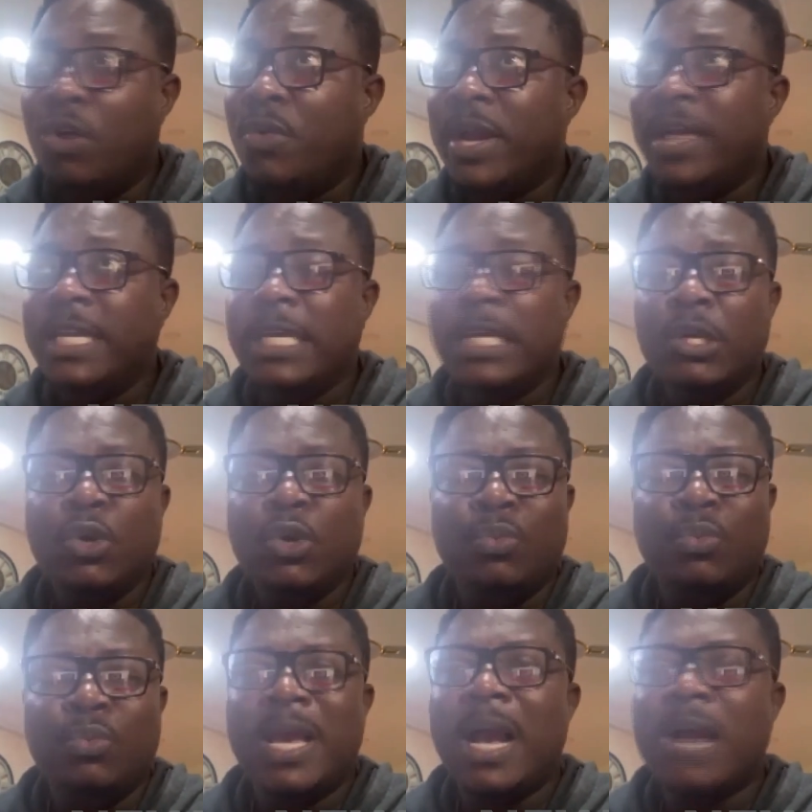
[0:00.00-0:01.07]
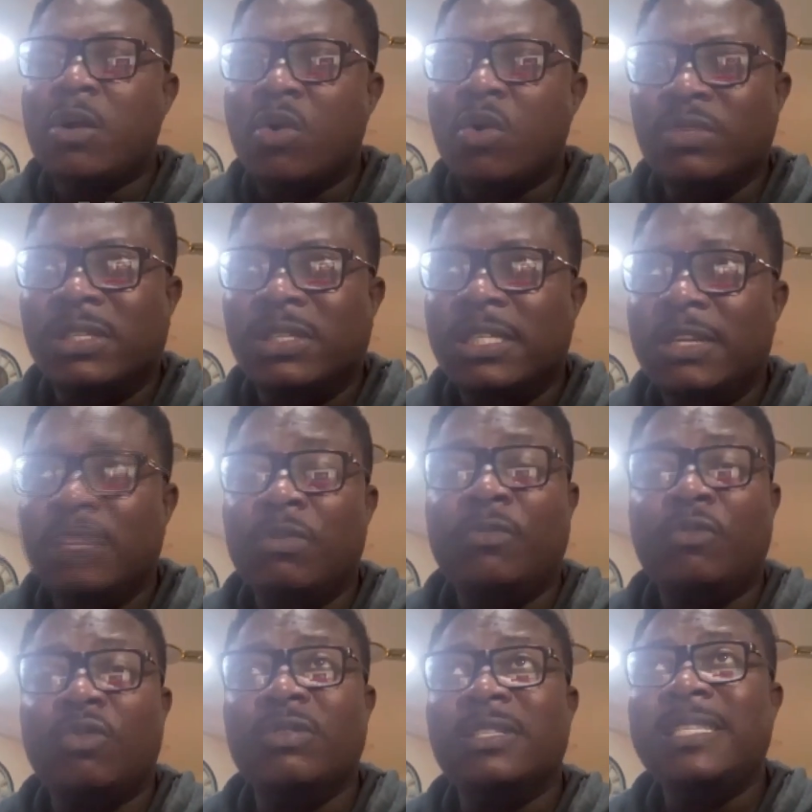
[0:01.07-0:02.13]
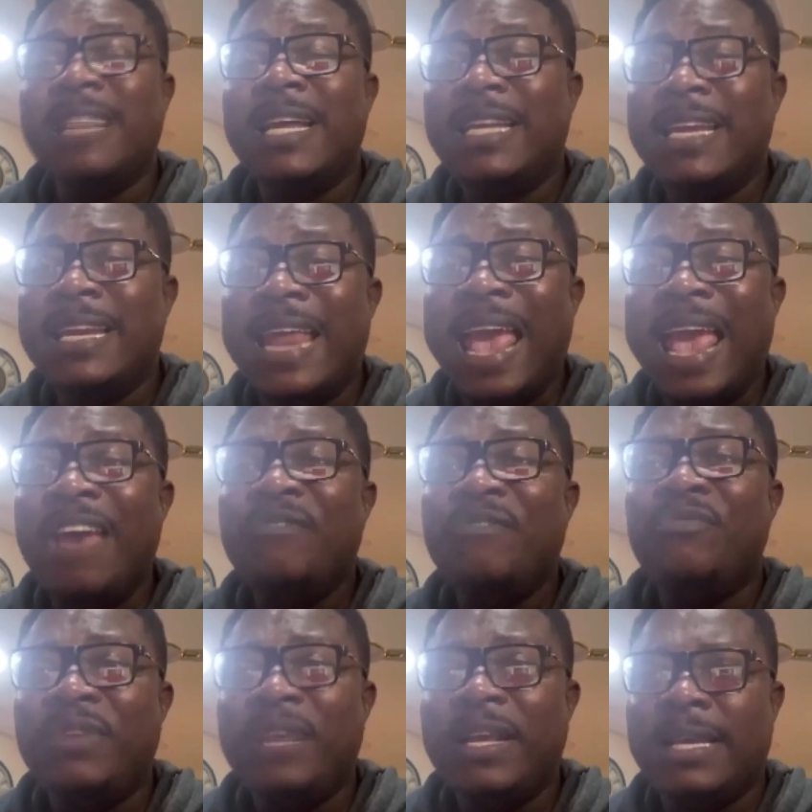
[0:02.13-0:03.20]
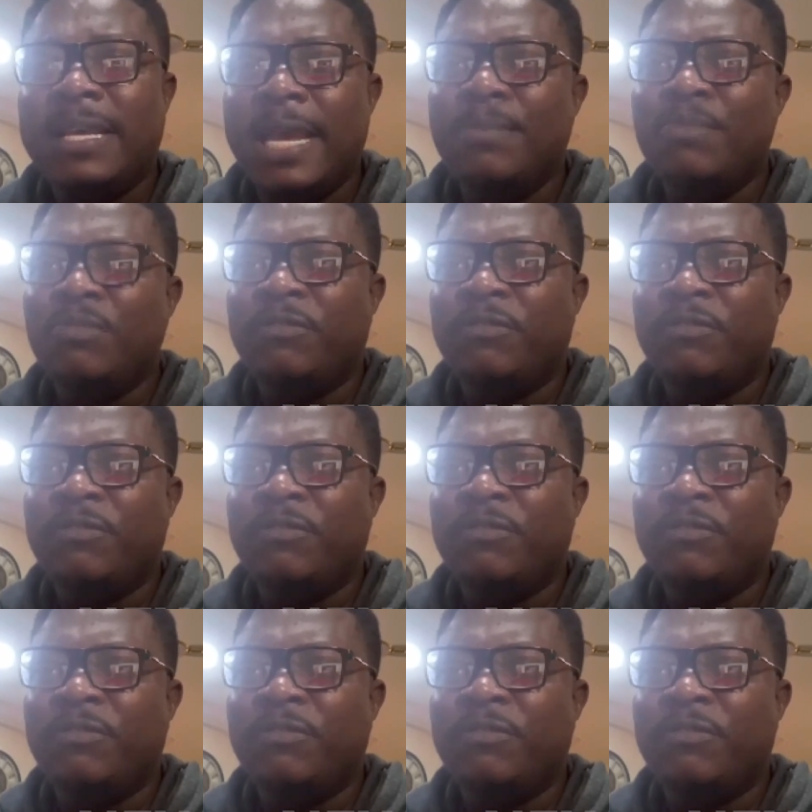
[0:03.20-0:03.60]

Already, we are conceding. We've conceded in every game